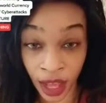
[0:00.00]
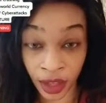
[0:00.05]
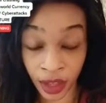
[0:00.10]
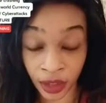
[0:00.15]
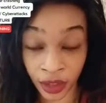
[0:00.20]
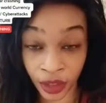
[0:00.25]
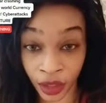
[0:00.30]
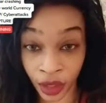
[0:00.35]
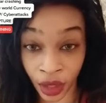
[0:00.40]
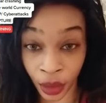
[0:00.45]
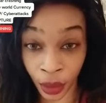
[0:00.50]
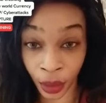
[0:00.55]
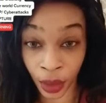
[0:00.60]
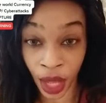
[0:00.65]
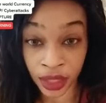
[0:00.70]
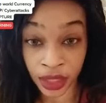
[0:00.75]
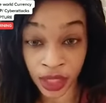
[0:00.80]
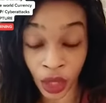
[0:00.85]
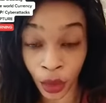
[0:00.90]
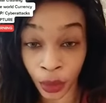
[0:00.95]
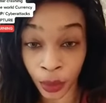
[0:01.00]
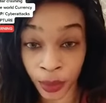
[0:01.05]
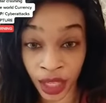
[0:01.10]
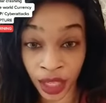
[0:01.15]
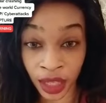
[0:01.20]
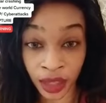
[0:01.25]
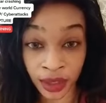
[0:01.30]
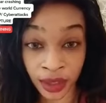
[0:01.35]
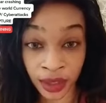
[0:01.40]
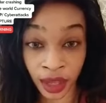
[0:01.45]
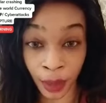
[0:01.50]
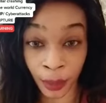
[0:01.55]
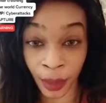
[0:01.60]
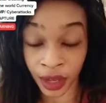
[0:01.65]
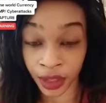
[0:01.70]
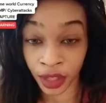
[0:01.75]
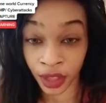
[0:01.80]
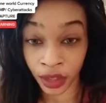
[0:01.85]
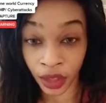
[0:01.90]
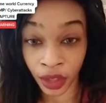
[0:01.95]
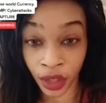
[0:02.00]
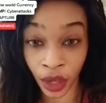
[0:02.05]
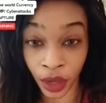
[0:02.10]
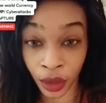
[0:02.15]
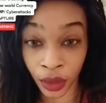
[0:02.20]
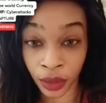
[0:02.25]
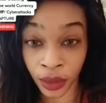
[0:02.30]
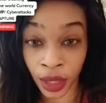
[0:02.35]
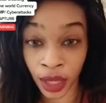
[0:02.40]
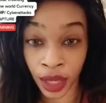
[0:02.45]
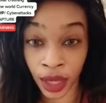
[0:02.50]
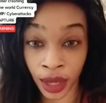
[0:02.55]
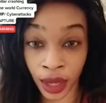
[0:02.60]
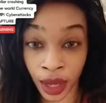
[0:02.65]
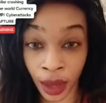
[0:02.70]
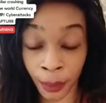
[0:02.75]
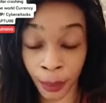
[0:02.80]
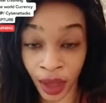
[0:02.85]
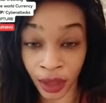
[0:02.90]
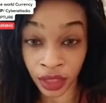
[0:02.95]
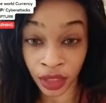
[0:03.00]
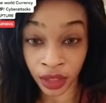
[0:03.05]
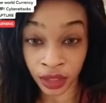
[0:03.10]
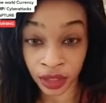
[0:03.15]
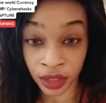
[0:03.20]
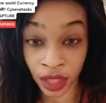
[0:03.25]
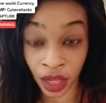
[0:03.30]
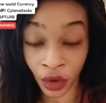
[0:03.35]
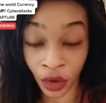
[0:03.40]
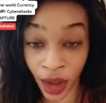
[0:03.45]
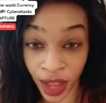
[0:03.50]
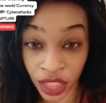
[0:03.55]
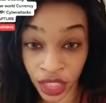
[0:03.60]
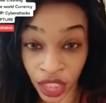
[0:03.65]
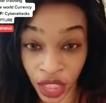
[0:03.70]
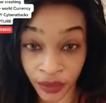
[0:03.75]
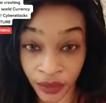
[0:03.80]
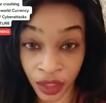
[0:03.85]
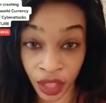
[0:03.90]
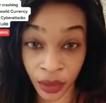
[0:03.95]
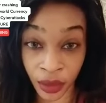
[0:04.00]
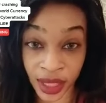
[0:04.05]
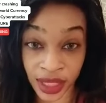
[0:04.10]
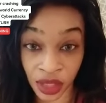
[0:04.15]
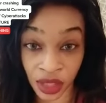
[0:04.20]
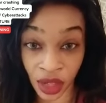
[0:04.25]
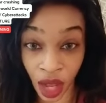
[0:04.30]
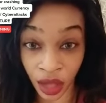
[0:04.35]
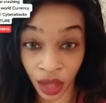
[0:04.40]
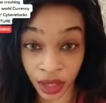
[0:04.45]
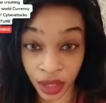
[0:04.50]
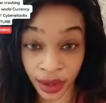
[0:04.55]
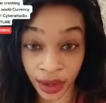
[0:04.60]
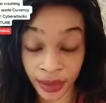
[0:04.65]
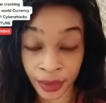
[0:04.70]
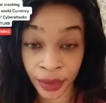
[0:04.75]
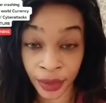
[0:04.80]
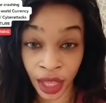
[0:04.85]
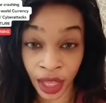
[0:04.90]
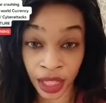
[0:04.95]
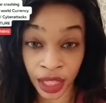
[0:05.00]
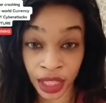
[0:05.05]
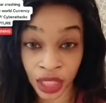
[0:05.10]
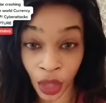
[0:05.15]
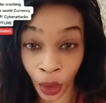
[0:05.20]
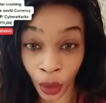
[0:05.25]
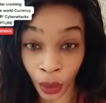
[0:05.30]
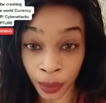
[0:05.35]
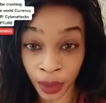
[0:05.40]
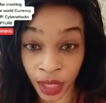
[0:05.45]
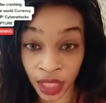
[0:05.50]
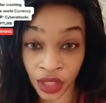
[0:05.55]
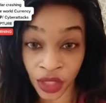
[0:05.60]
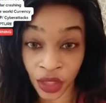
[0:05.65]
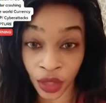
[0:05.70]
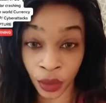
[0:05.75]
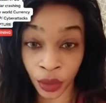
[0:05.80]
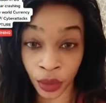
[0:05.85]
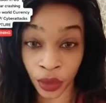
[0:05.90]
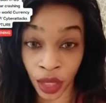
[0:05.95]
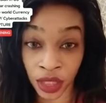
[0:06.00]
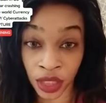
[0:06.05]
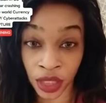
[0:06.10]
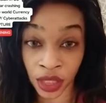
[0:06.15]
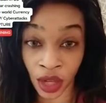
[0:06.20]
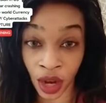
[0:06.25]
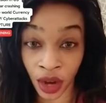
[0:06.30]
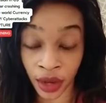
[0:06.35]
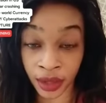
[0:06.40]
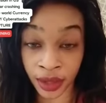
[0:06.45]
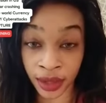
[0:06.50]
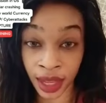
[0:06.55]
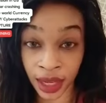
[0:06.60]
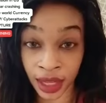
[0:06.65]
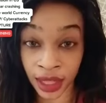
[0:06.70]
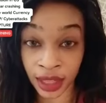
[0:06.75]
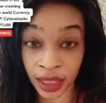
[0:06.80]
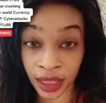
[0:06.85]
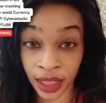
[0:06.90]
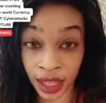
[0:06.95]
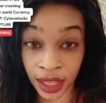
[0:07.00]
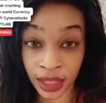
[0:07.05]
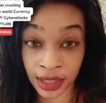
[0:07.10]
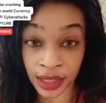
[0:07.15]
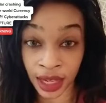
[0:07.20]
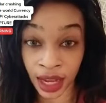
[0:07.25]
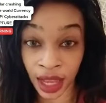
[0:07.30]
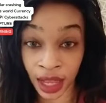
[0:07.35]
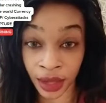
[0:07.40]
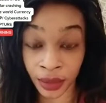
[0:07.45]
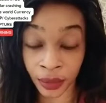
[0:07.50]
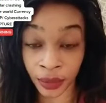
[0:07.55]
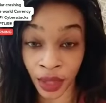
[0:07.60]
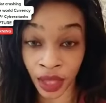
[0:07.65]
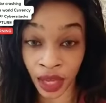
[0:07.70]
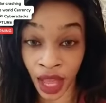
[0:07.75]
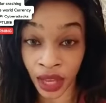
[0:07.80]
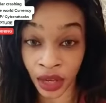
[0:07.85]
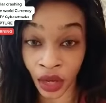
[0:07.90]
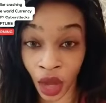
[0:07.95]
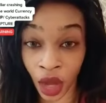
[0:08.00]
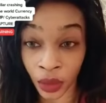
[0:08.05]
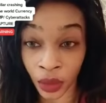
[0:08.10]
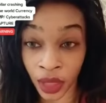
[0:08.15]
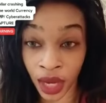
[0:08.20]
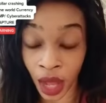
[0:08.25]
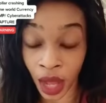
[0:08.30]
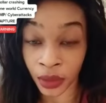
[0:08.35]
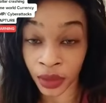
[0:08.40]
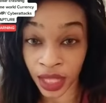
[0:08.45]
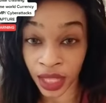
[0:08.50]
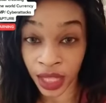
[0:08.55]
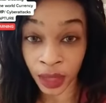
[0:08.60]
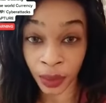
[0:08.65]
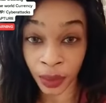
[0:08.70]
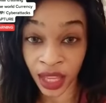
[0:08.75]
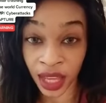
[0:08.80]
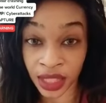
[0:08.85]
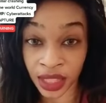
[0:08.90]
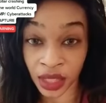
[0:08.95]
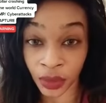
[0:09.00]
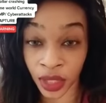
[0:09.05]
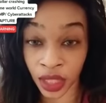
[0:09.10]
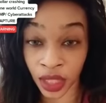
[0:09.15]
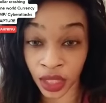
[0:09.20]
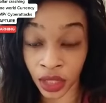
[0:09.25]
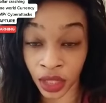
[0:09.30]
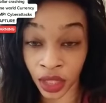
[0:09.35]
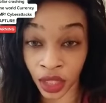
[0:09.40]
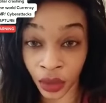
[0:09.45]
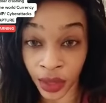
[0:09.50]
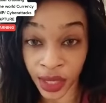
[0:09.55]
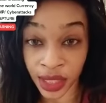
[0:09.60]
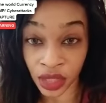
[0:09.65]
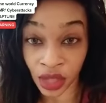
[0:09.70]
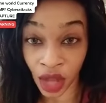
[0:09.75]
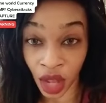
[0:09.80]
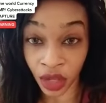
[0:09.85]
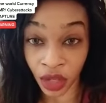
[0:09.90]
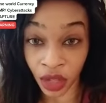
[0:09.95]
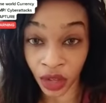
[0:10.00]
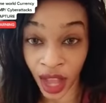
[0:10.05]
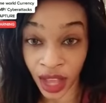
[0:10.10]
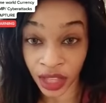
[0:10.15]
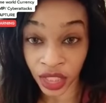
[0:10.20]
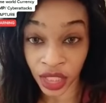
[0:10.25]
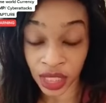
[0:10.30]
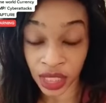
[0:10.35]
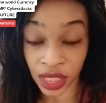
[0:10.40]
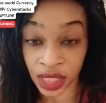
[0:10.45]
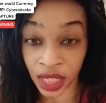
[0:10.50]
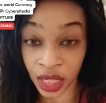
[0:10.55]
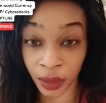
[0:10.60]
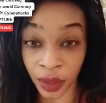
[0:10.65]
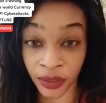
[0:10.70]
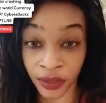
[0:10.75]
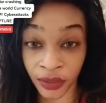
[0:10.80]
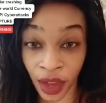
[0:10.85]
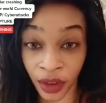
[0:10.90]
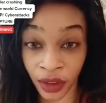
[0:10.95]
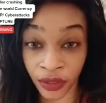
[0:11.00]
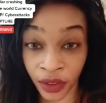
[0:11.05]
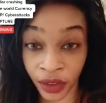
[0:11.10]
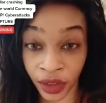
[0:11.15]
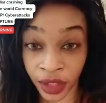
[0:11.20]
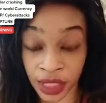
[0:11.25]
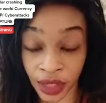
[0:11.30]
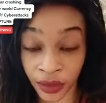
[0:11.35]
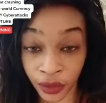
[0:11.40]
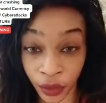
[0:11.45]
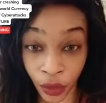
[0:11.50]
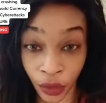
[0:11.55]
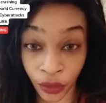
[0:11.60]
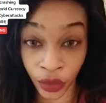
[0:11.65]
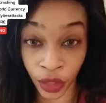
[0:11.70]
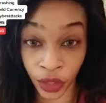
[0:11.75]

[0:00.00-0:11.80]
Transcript: You know, God told me about a year ago about the, the crash of the US dollar. He told me to start getting the things that I that I know that I'll need because when the, US dollar crashes, it's gonna be very, very difficult for